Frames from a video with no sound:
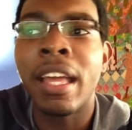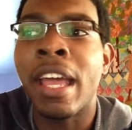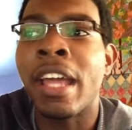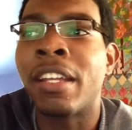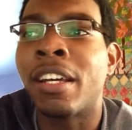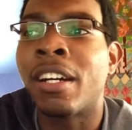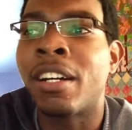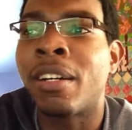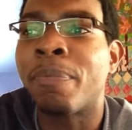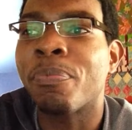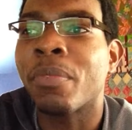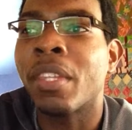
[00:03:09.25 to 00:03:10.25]
And
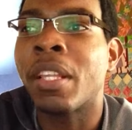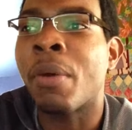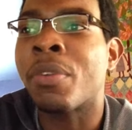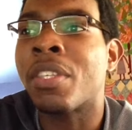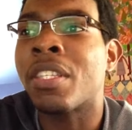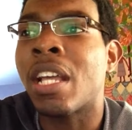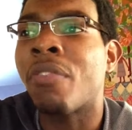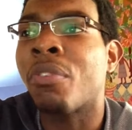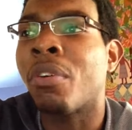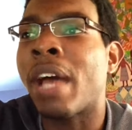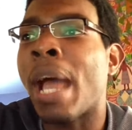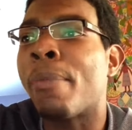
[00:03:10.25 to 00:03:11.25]
that was
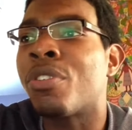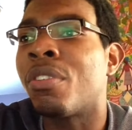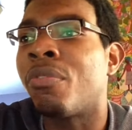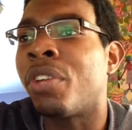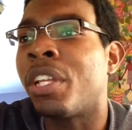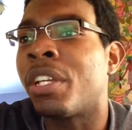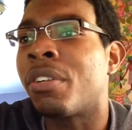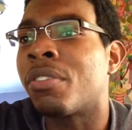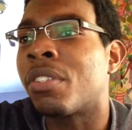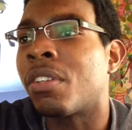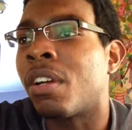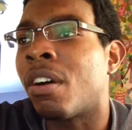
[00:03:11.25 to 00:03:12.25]
several amateur videos